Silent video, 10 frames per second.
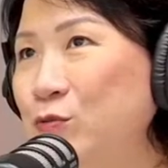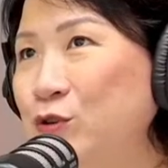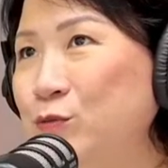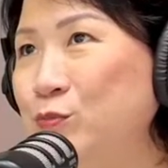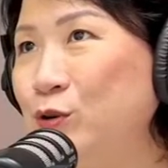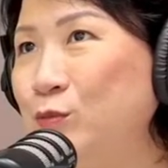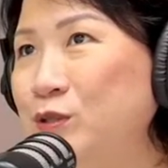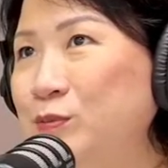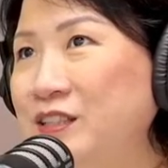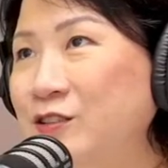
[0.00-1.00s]
would
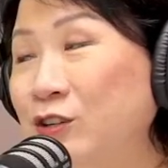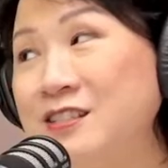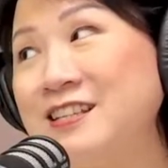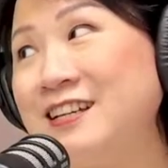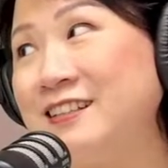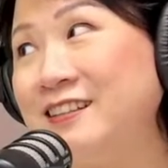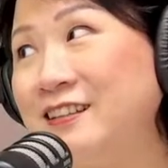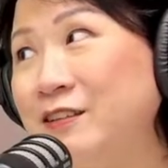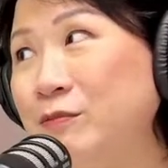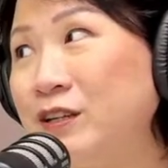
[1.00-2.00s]
probably not say anything